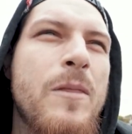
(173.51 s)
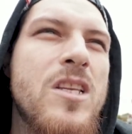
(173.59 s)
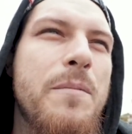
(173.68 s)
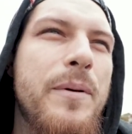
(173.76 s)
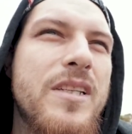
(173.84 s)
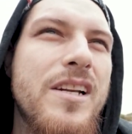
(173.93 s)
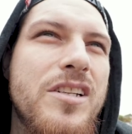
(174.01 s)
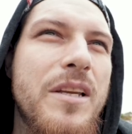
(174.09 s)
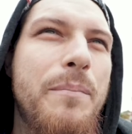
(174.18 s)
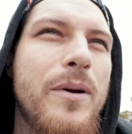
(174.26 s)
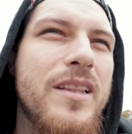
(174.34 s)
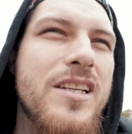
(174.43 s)
to potentially
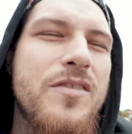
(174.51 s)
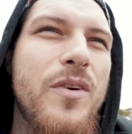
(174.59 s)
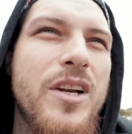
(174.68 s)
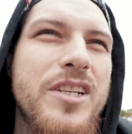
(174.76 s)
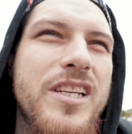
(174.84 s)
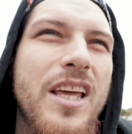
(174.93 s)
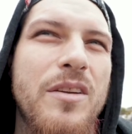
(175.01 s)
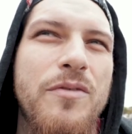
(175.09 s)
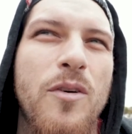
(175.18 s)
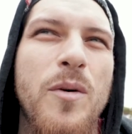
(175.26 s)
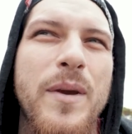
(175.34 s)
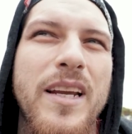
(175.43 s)
put this footage together
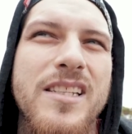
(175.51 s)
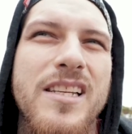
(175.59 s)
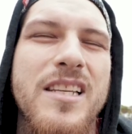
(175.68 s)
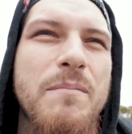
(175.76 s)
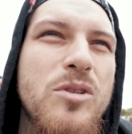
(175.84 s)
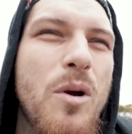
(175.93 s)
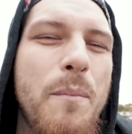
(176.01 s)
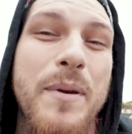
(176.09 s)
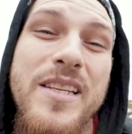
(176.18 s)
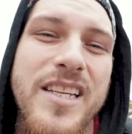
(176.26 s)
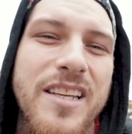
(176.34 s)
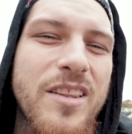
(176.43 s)
for me, since I'm so
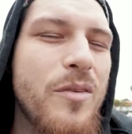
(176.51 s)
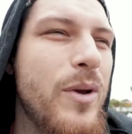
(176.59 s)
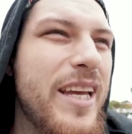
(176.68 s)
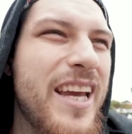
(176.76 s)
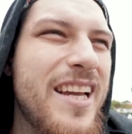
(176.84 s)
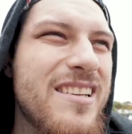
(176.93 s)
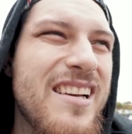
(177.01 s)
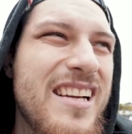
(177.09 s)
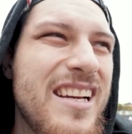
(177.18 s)
busy at the weekend.